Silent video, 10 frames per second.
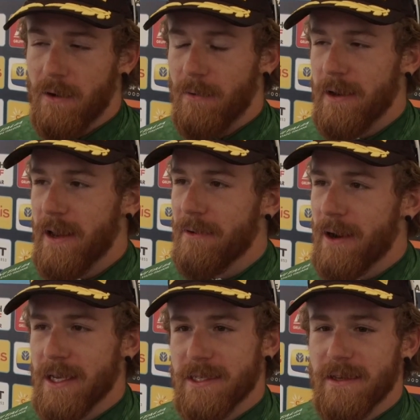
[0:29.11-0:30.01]
one day
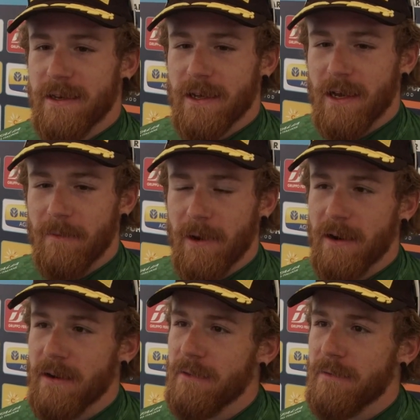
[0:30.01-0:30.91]
rest, and then to come
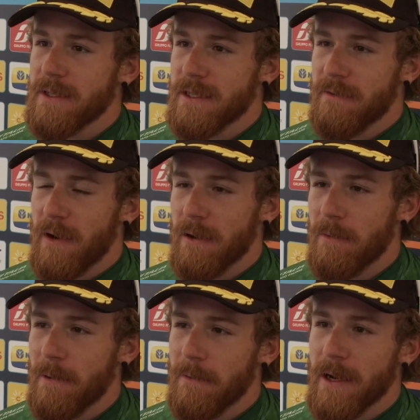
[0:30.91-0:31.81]
here as the final
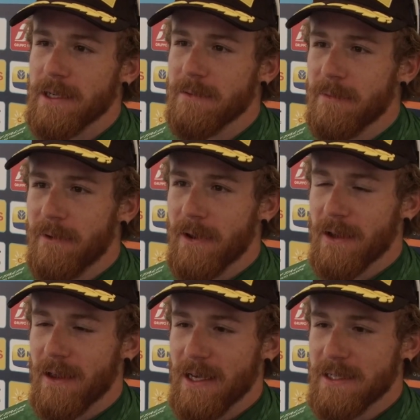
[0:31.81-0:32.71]
preparation before
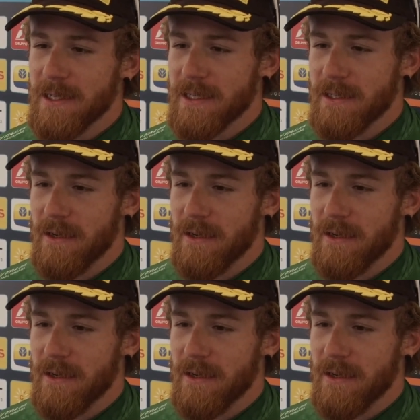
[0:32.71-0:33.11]
the Classics.